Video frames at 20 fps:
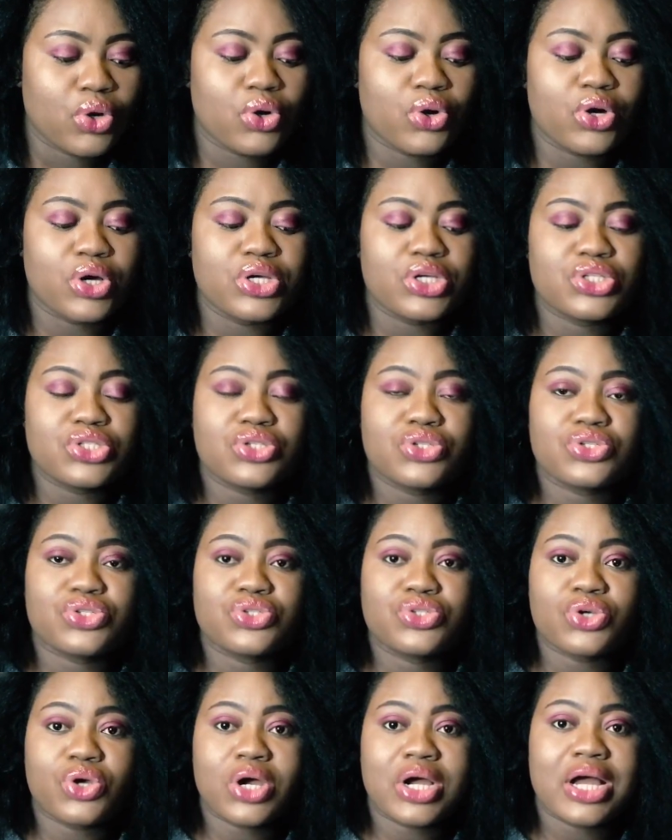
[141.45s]
going to
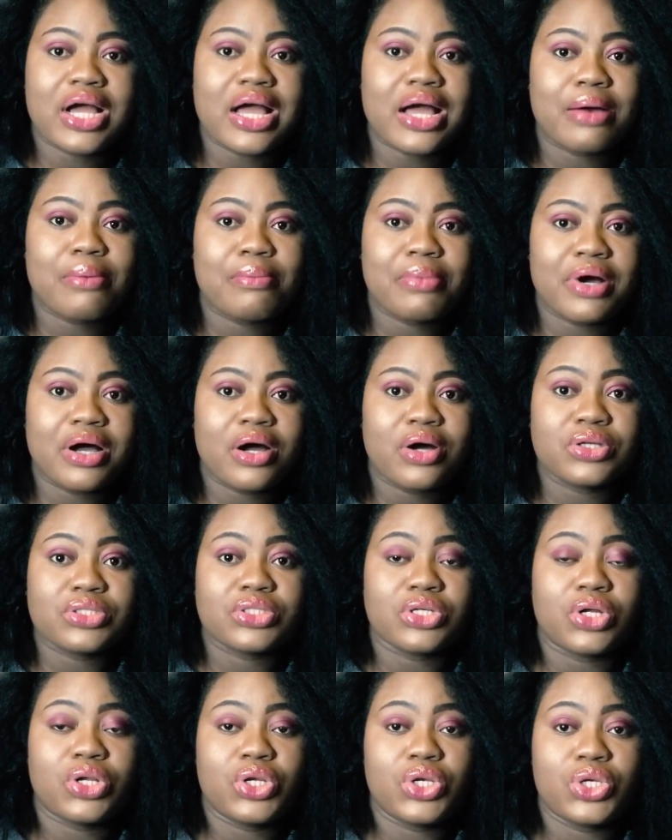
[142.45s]
talk about
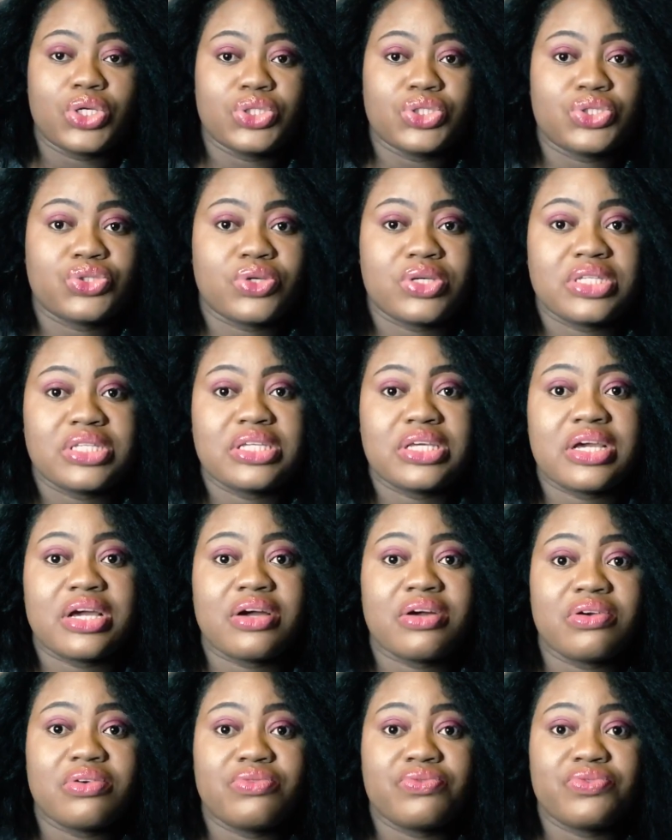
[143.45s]
Lithuania
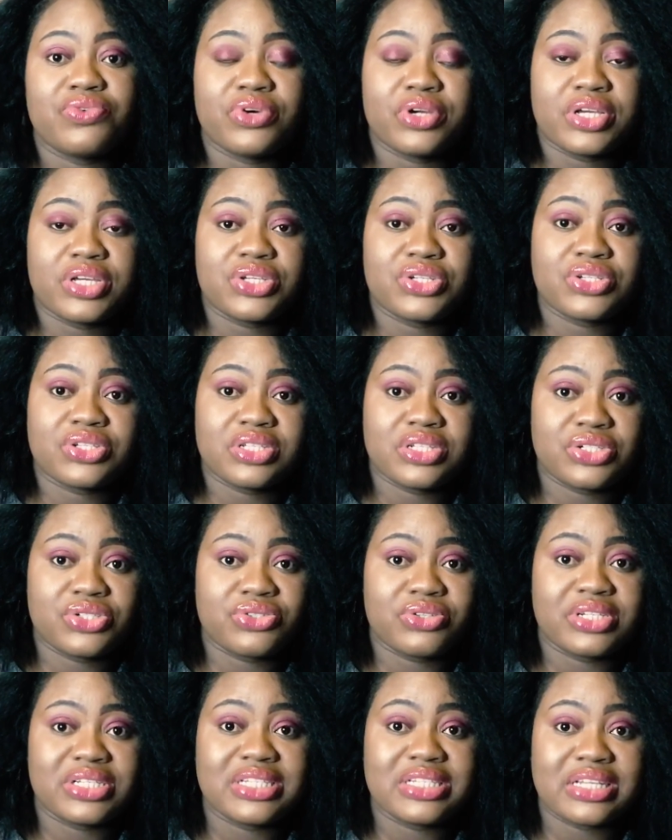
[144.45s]
Vocational
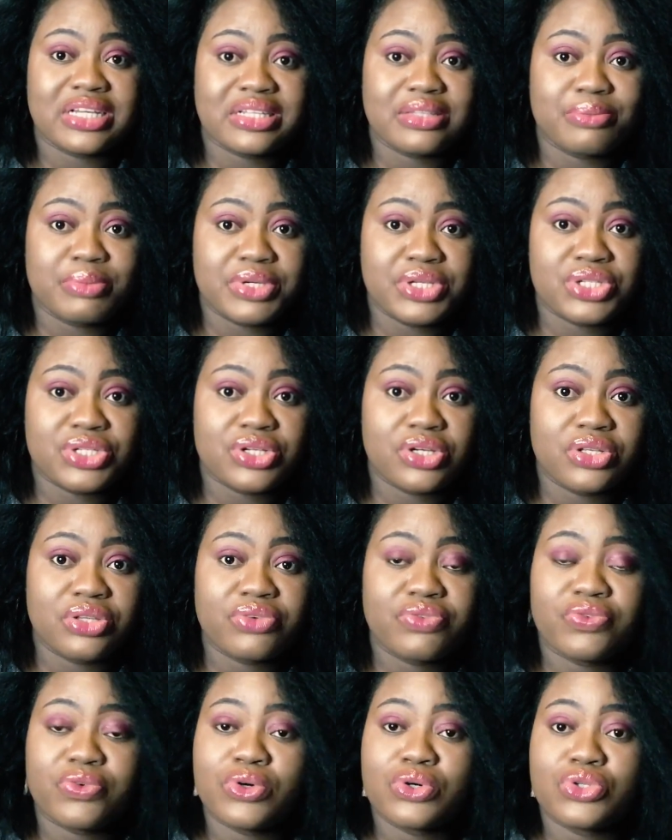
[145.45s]
Training Admission
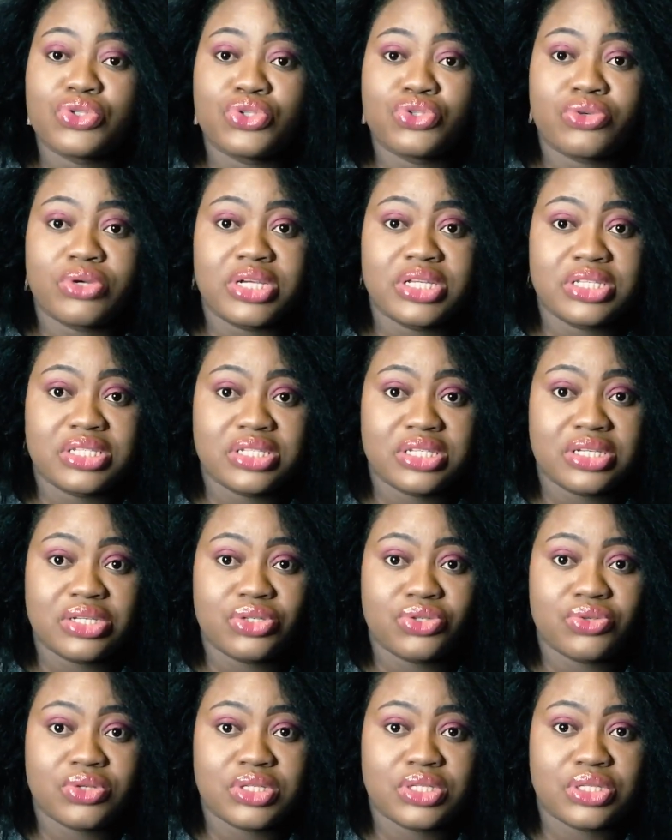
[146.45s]
for
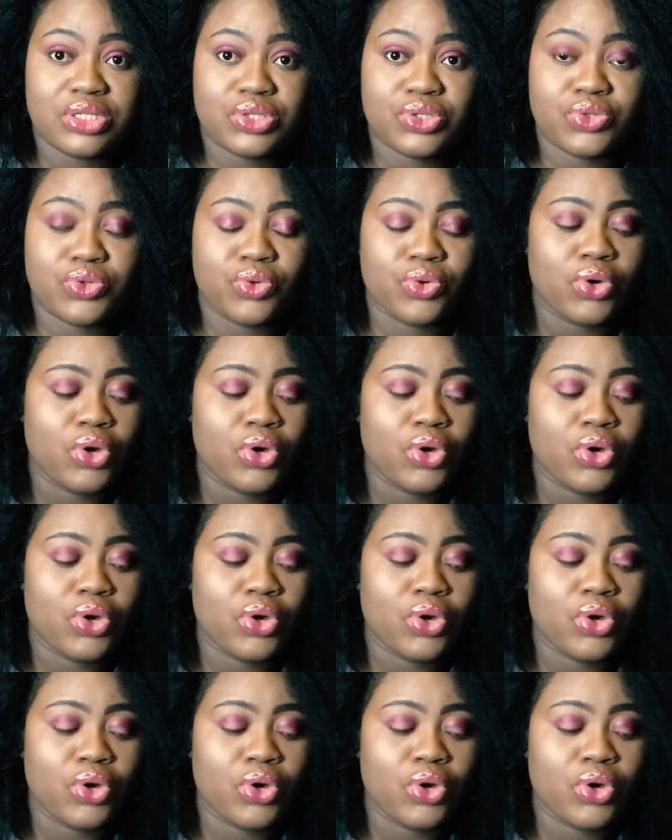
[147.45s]
2022.